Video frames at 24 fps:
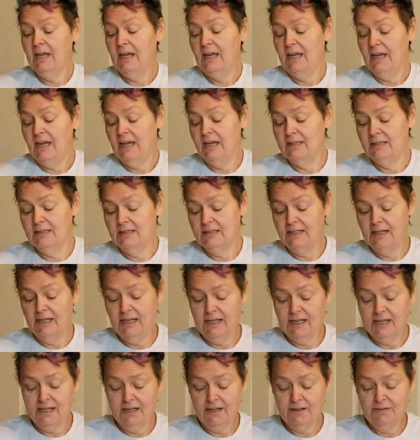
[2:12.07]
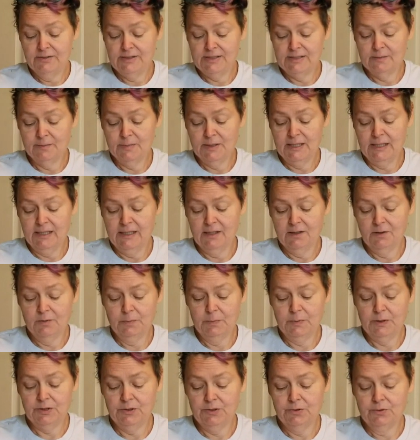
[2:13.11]
And then have somebody help
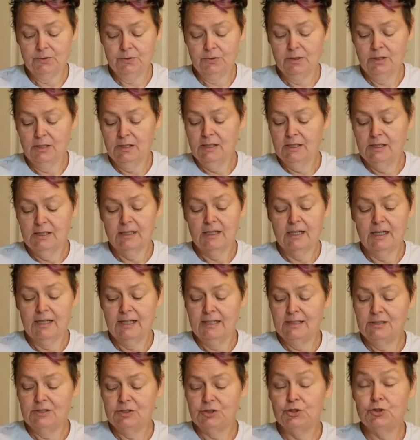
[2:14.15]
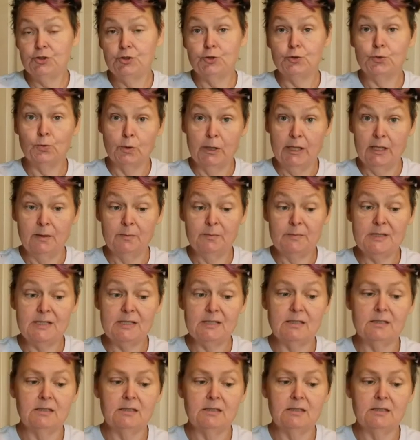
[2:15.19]
you cut strips.